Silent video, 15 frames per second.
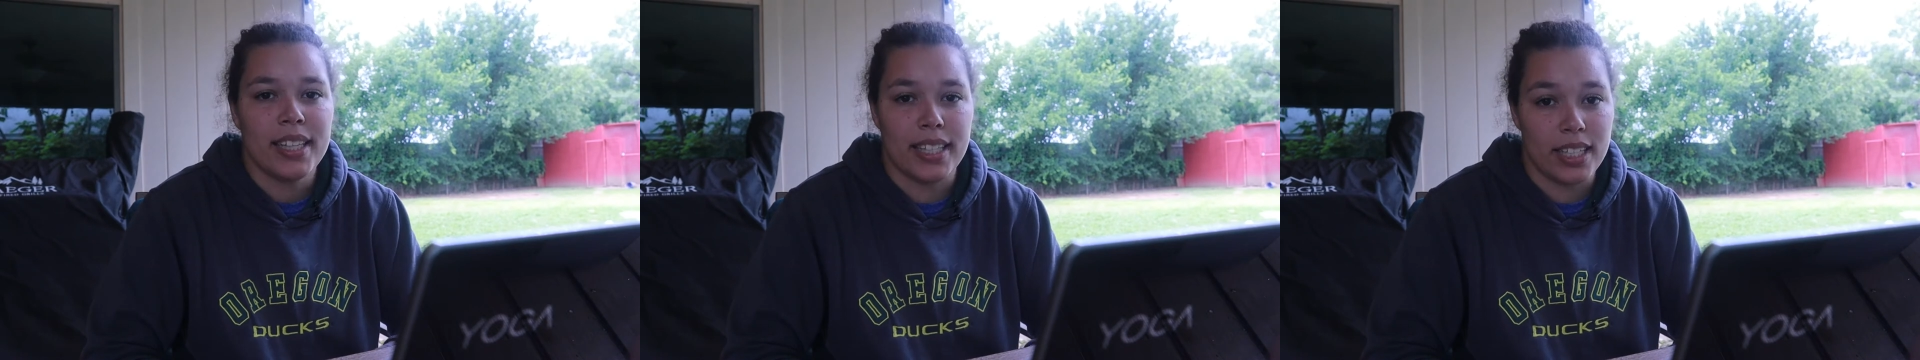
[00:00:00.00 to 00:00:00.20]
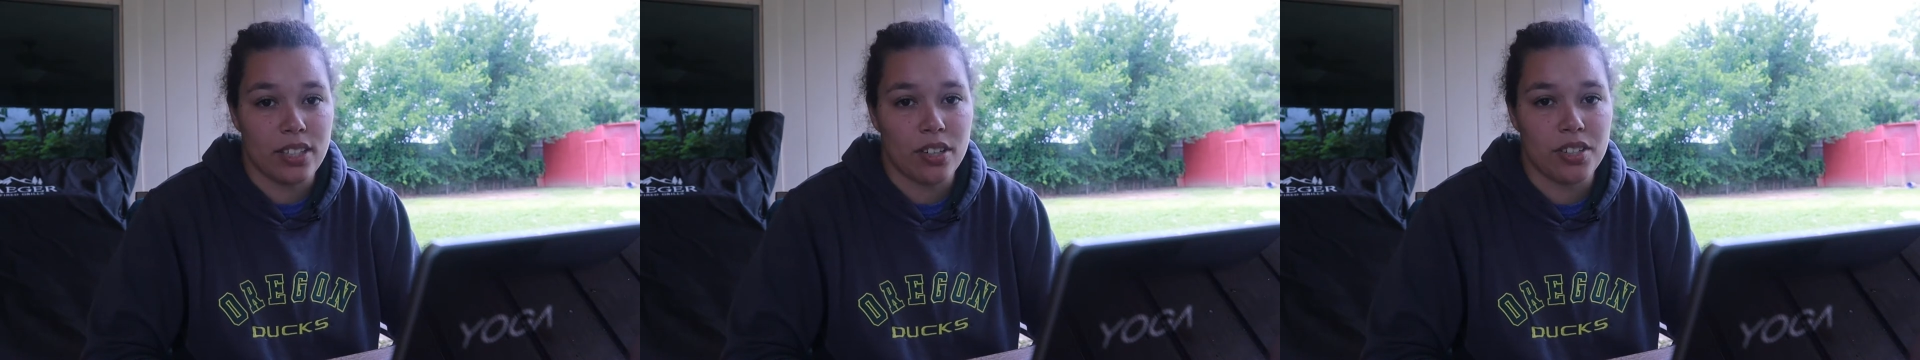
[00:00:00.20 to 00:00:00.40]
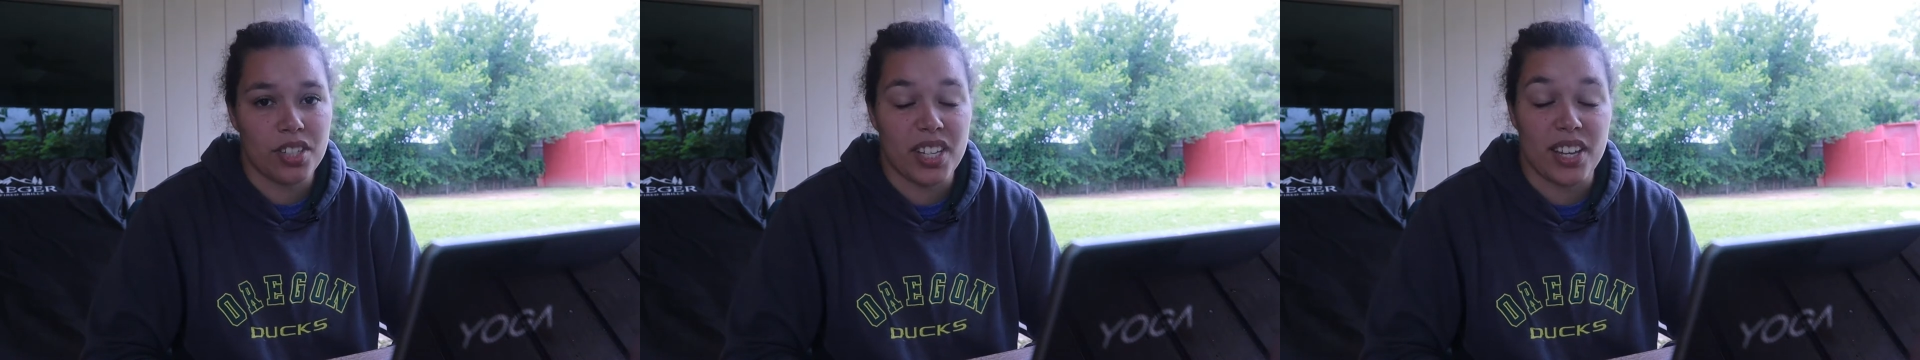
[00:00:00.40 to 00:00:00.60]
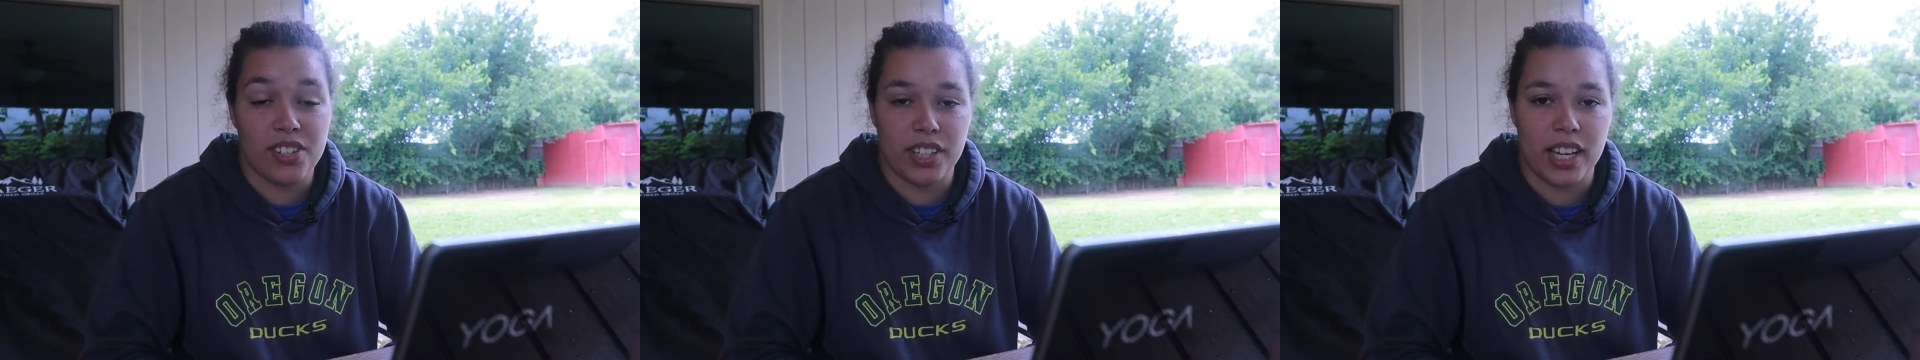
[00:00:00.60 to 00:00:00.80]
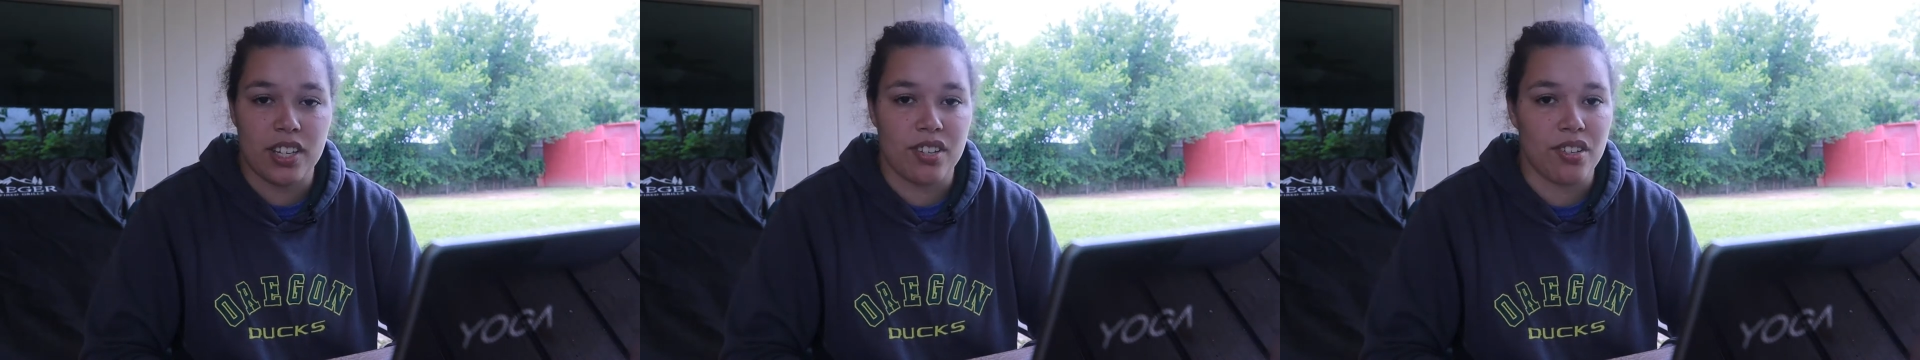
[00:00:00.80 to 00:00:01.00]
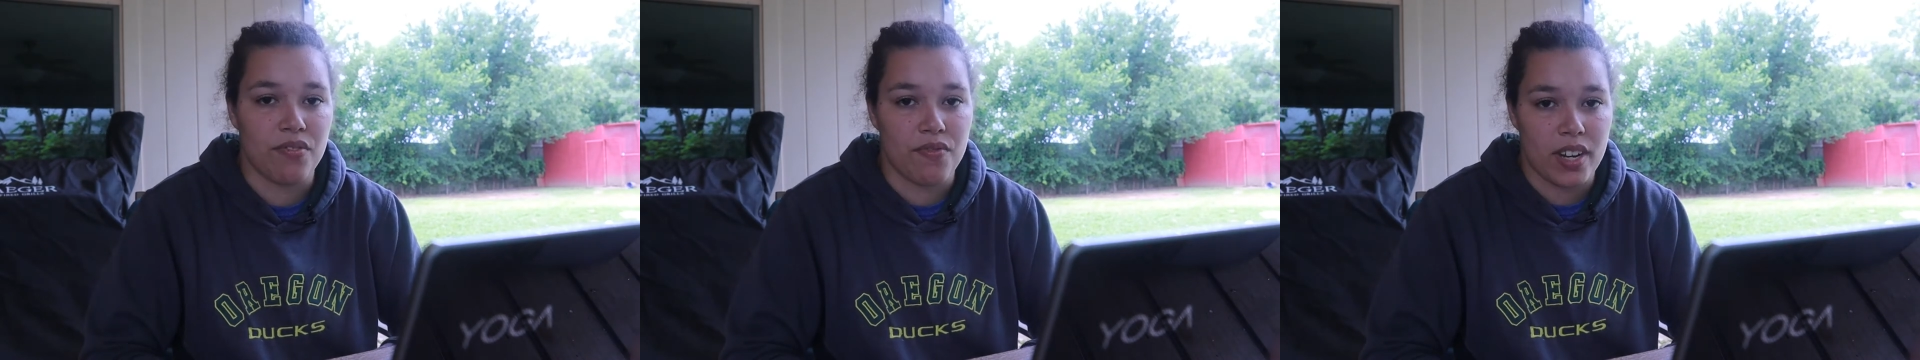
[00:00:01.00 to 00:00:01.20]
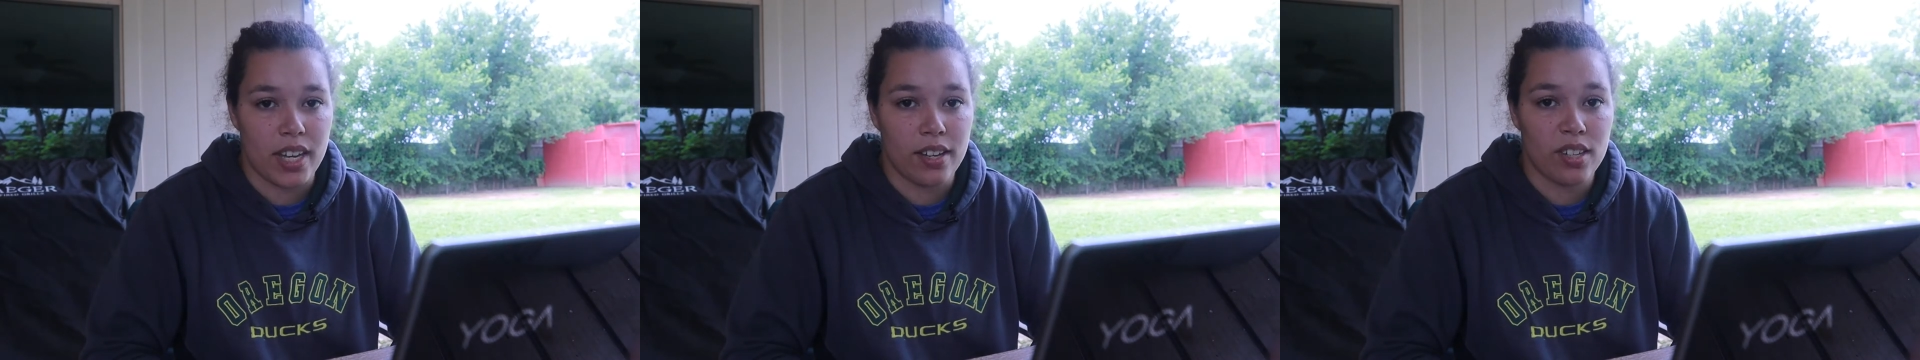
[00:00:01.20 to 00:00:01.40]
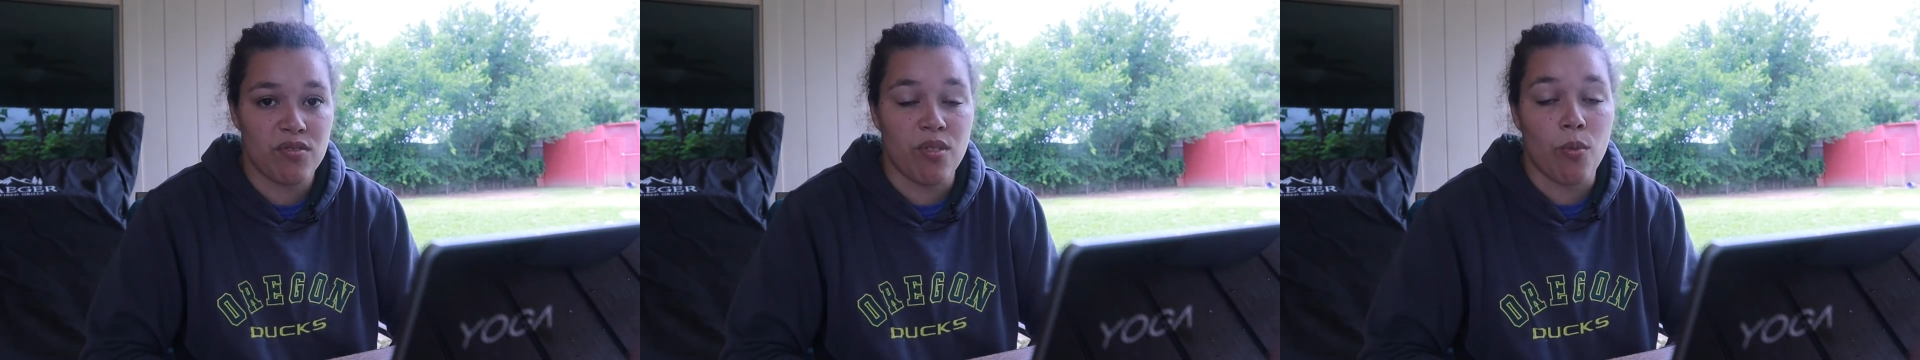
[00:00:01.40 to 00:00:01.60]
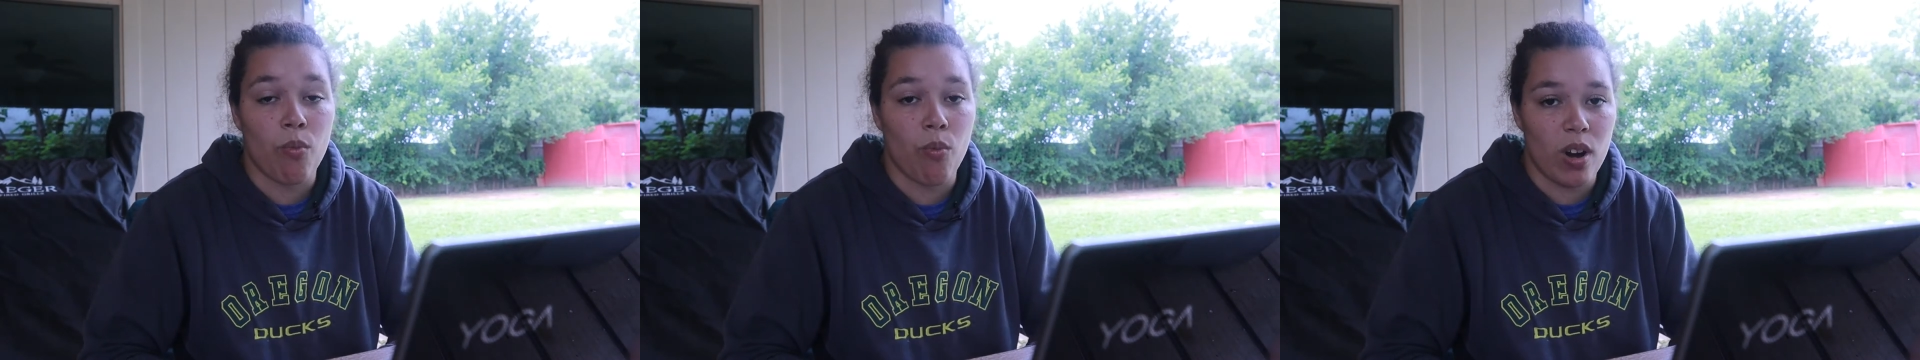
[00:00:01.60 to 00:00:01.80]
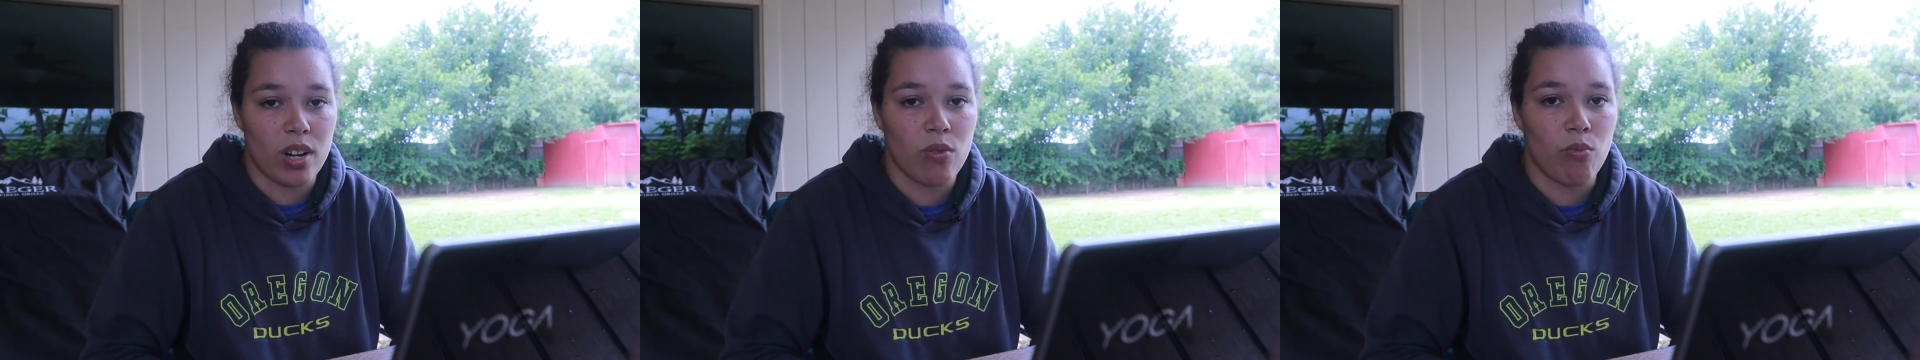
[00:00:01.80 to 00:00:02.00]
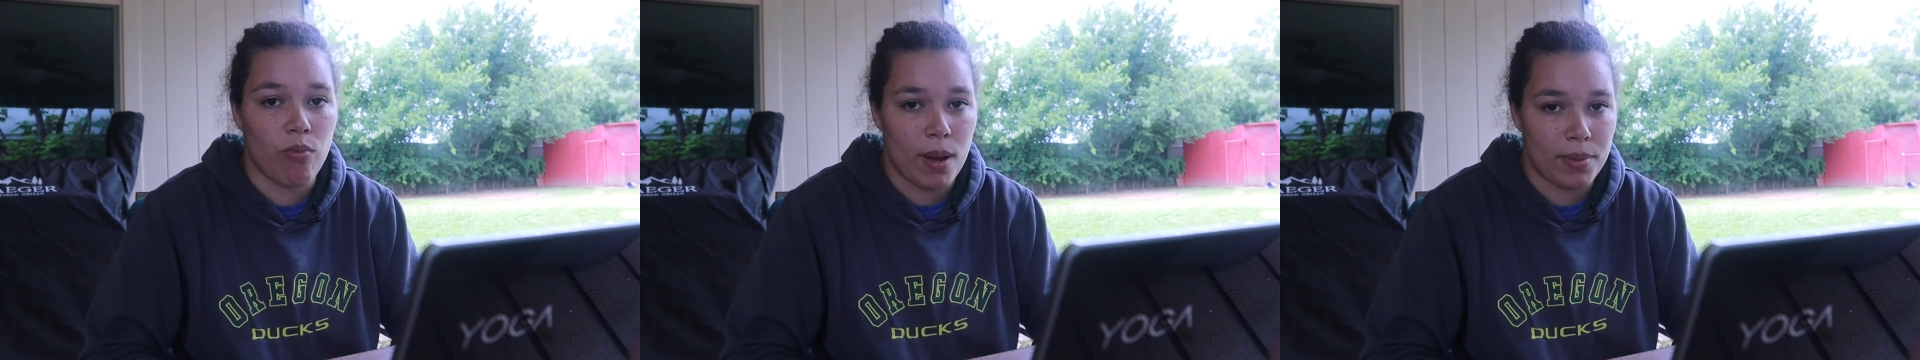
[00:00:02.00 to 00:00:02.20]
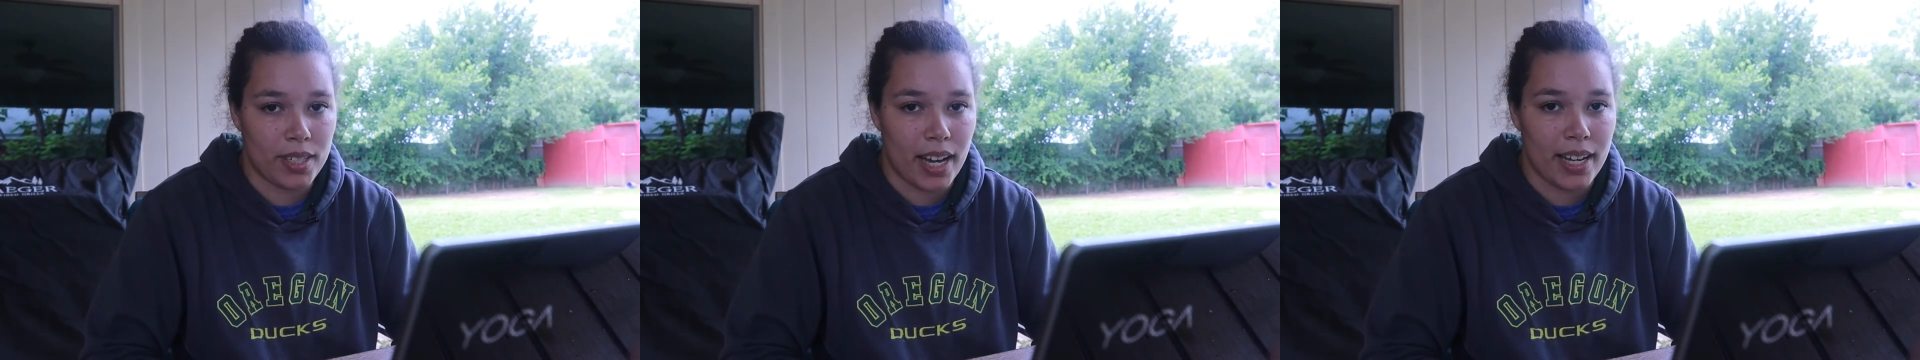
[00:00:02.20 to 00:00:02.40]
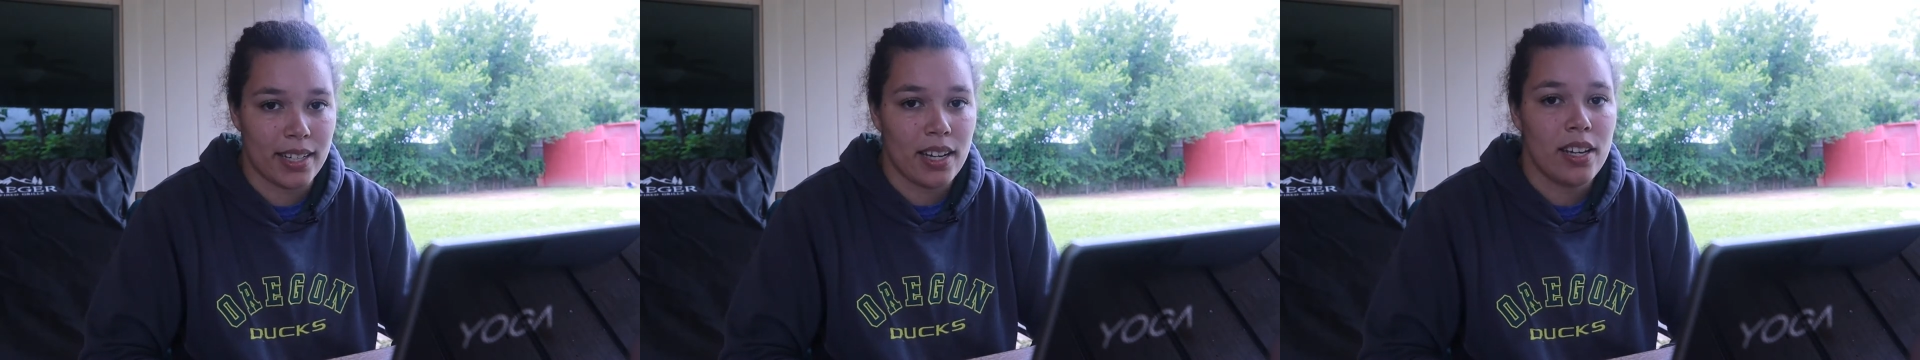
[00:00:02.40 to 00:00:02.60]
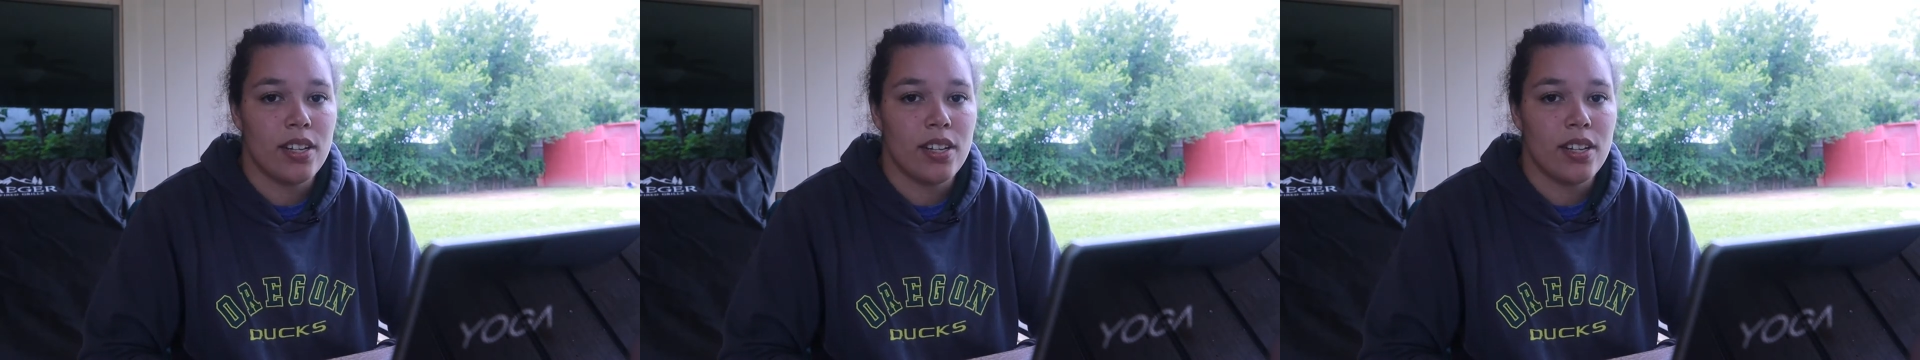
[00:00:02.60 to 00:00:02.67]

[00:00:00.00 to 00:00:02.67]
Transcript: These are just educational videos from one website.